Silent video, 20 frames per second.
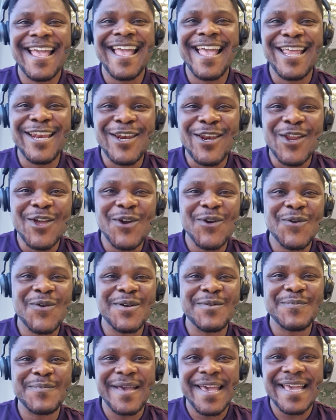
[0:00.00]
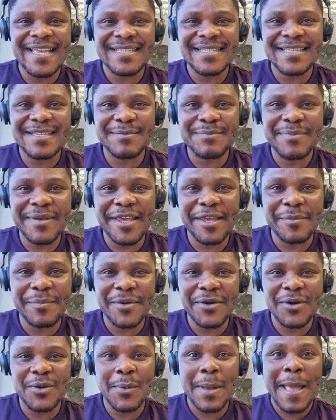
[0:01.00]
Hello amazing
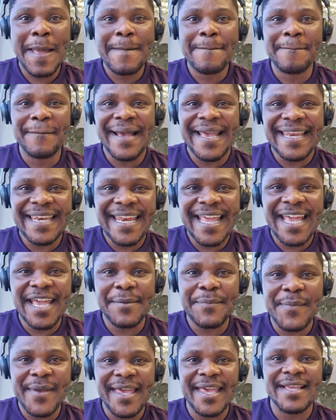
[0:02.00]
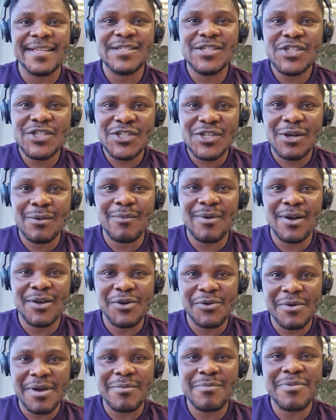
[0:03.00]
people, my name is Toba
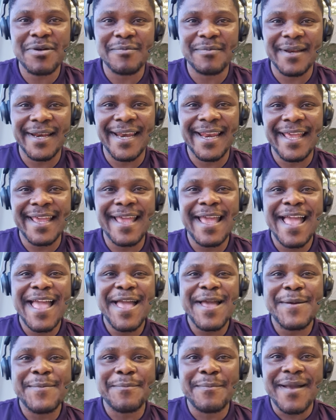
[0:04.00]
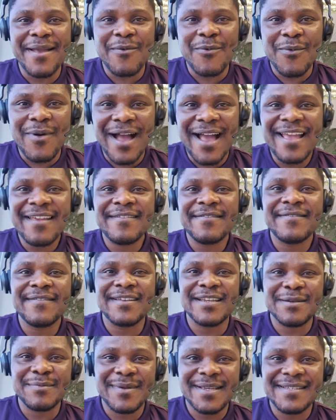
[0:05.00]
Oluwaponmile. My wife
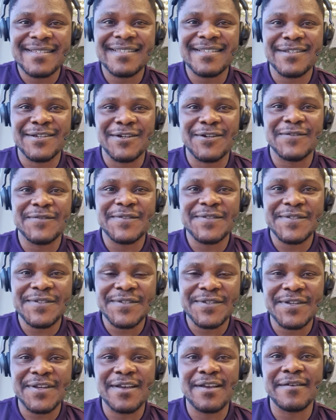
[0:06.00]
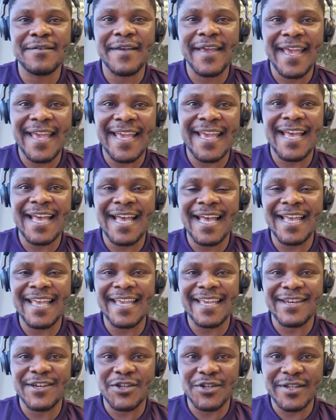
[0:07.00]
and myself serve here
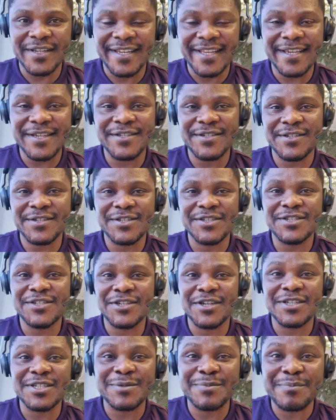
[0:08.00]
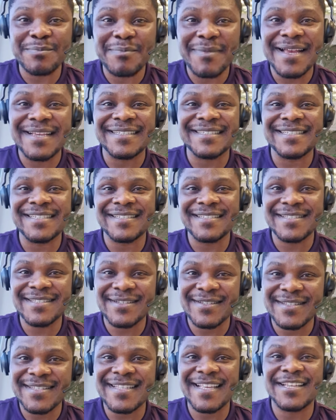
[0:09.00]
in Audacious Church
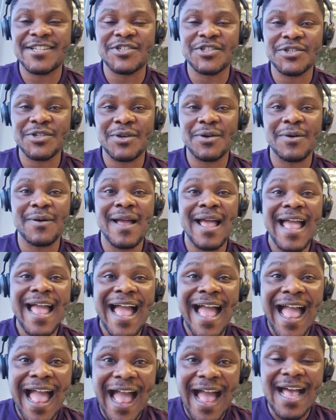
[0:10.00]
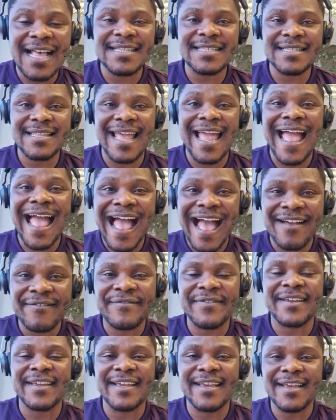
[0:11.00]
Manchester Central as the
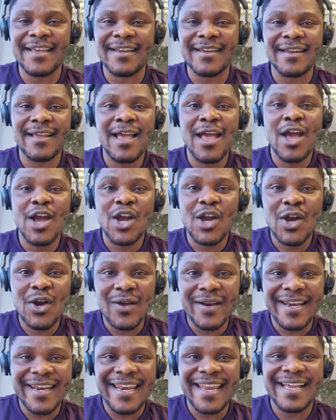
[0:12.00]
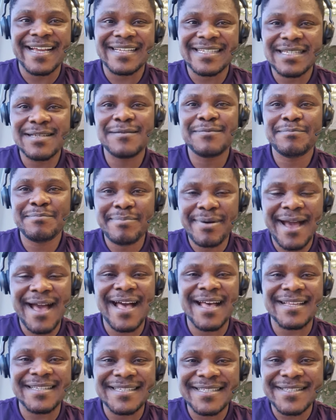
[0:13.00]
African Connect
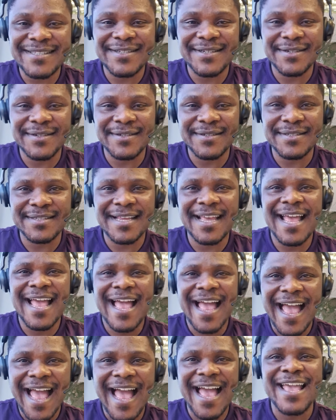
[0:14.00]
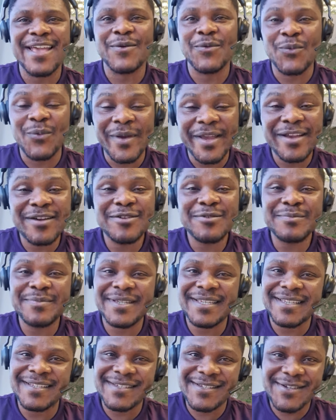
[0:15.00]
Pastors. I will be
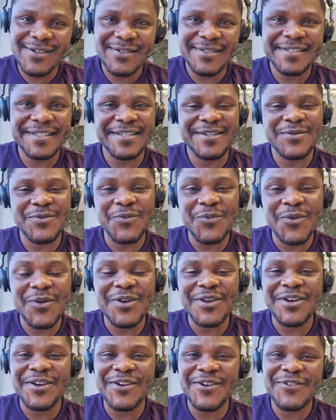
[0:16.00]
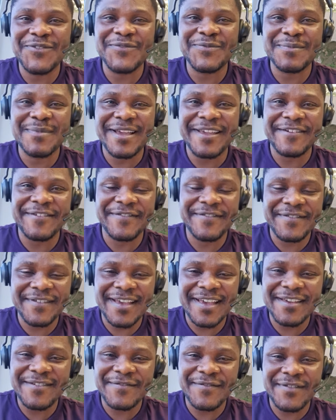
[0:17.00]
discussing one of my
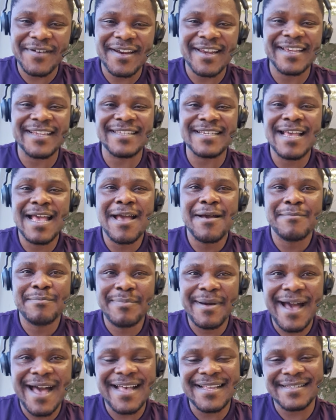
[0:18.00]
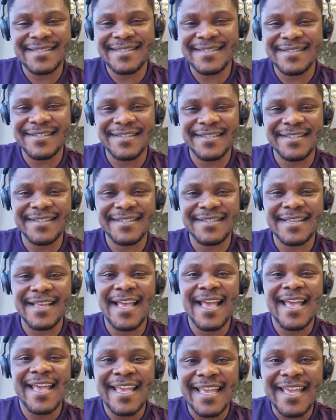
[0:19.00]
favorite passages
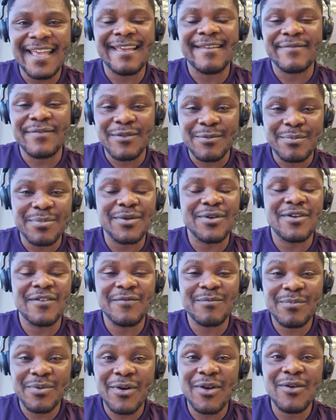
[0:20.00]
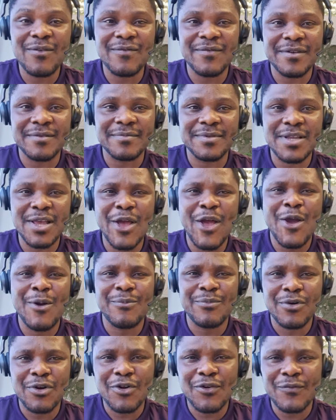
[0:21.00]
in the book of Proverbs,
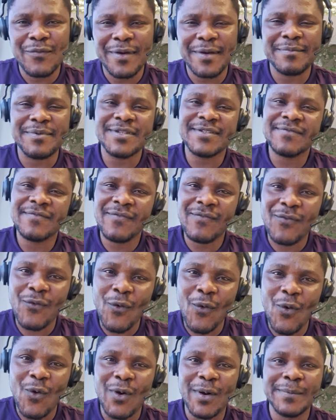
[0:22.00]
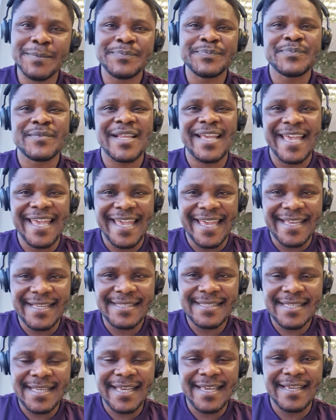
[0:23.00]
Proverbs four
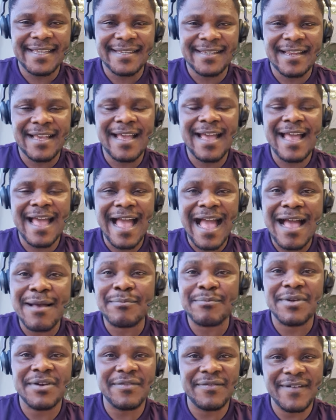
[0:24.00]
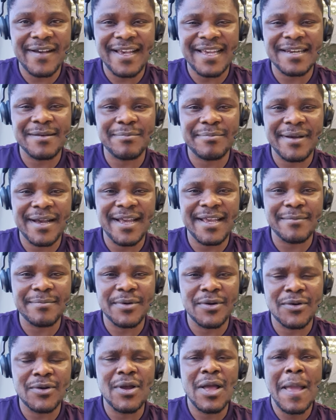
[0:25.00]
eighteen, Amplified
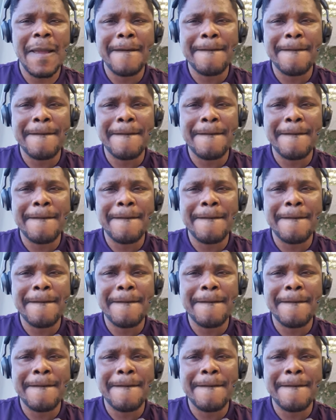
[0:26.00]
Bible.